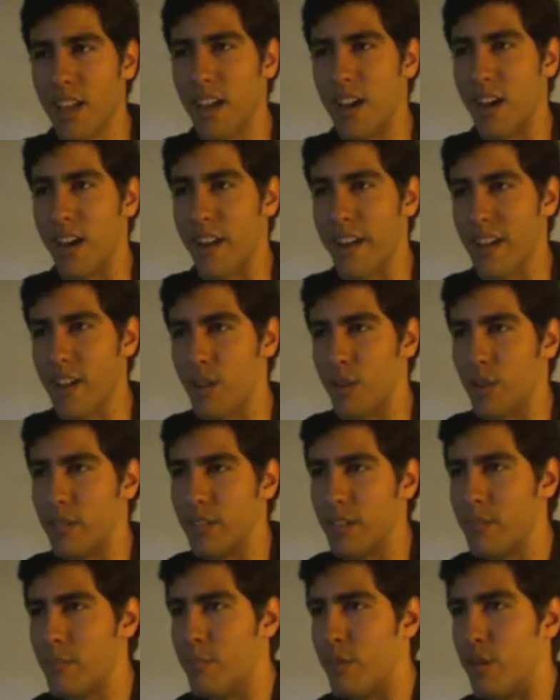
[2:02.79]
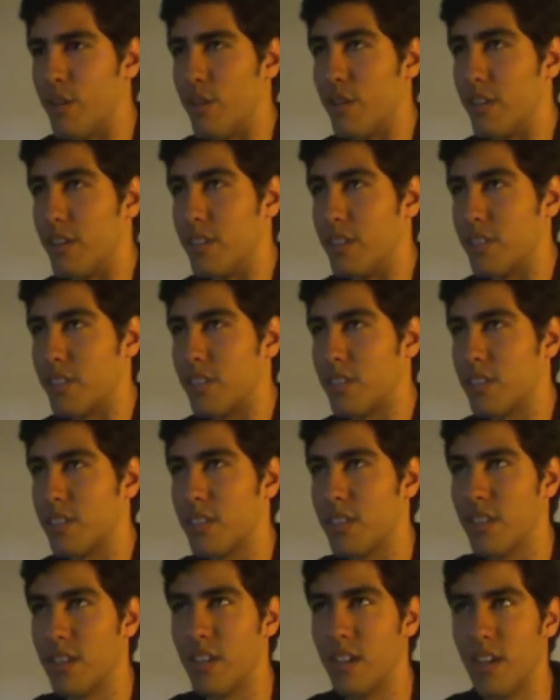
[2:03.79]
had a golden voice,
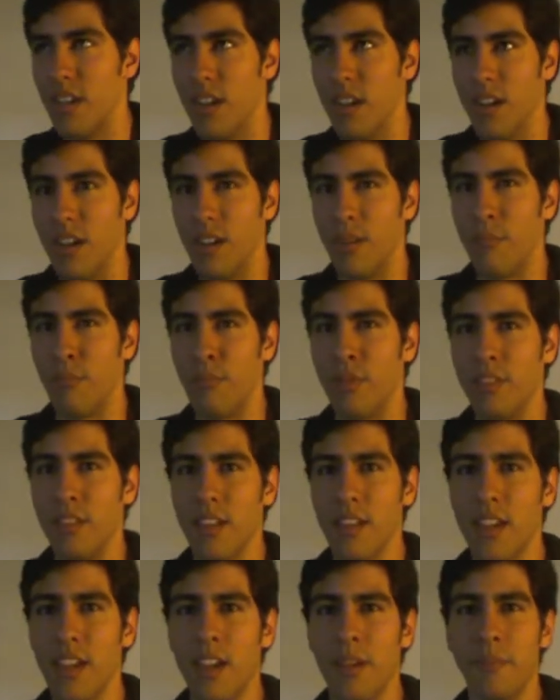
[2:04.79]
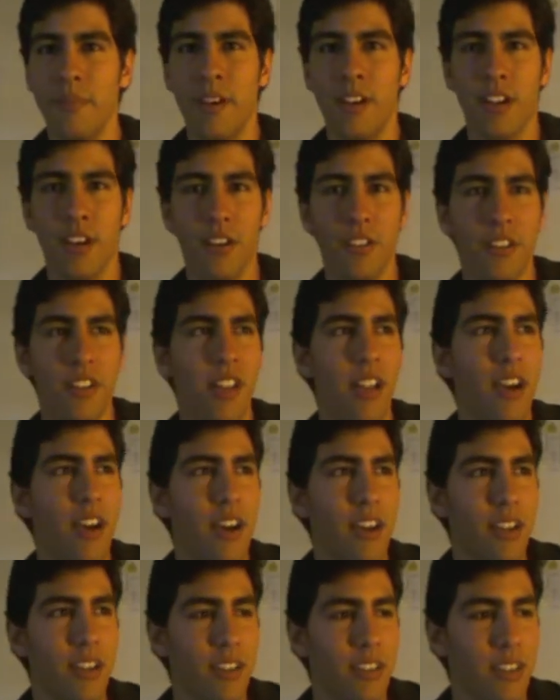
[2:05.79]
but he came another
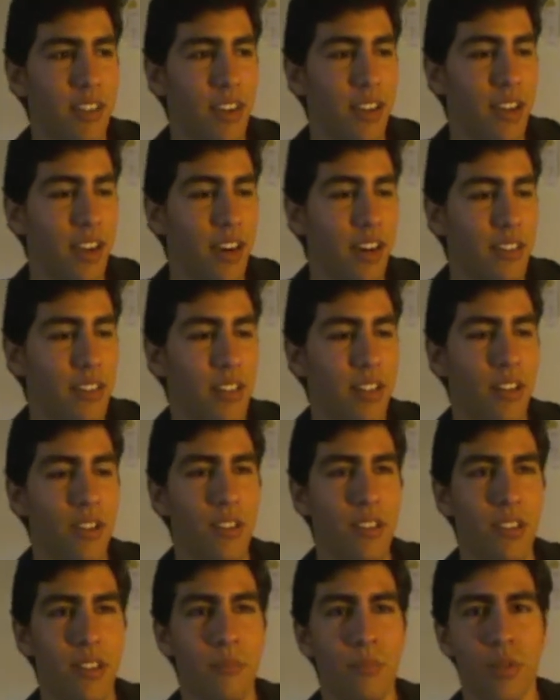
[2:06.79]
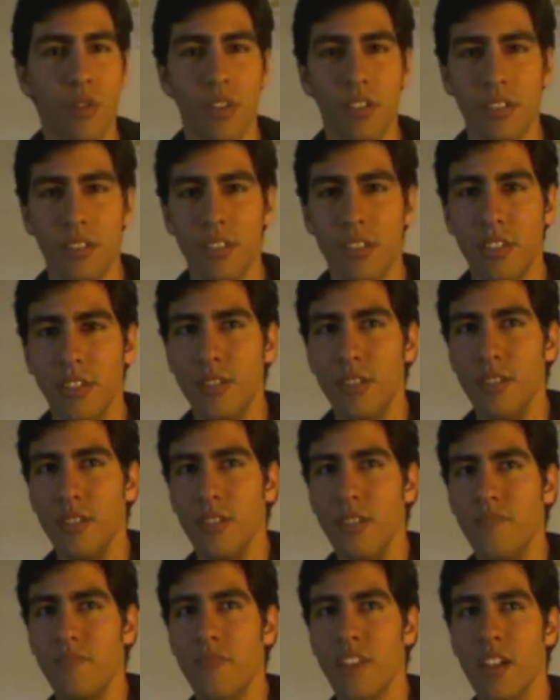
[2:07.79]
guy and had a golden voice
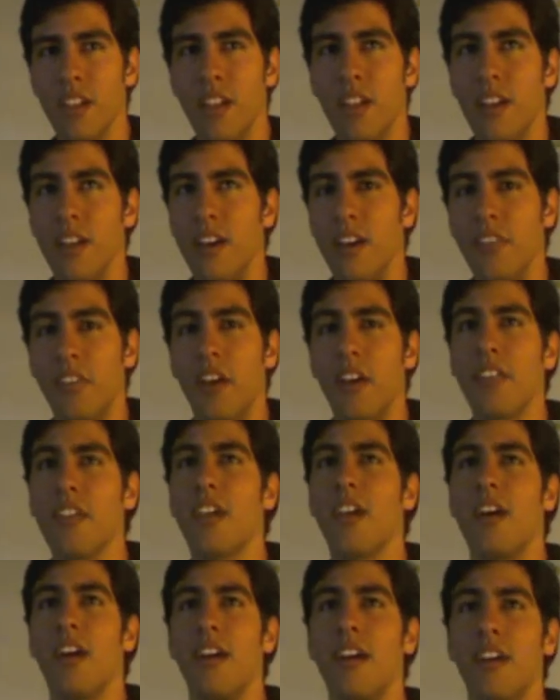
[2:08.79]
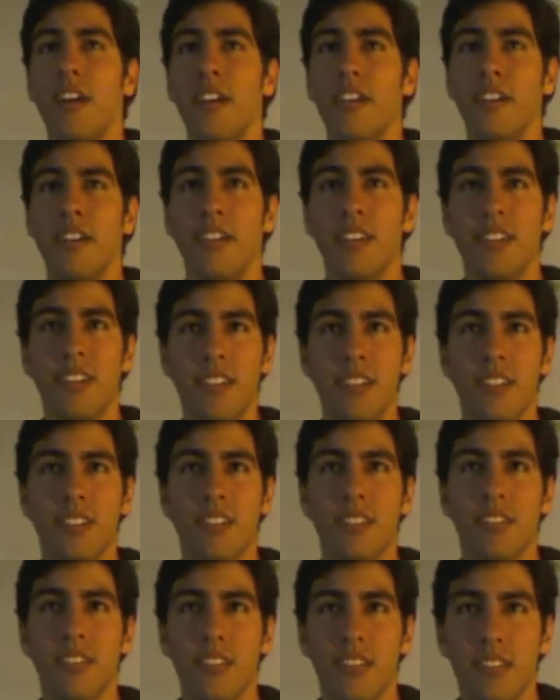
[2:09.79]
too. And that guy
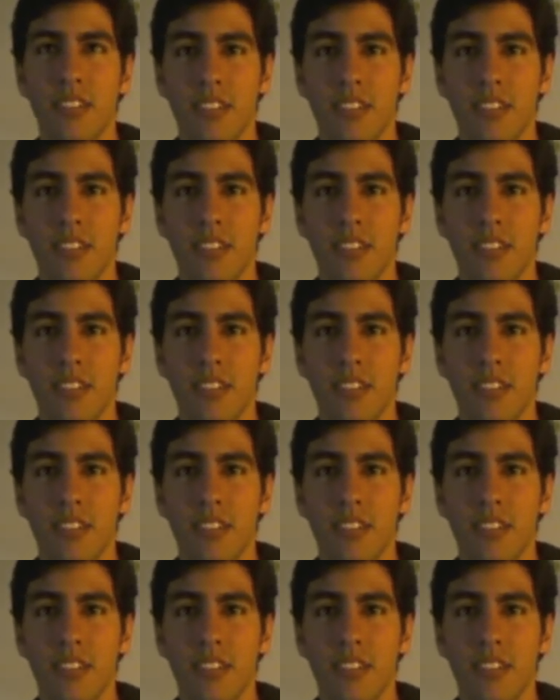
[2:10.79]
is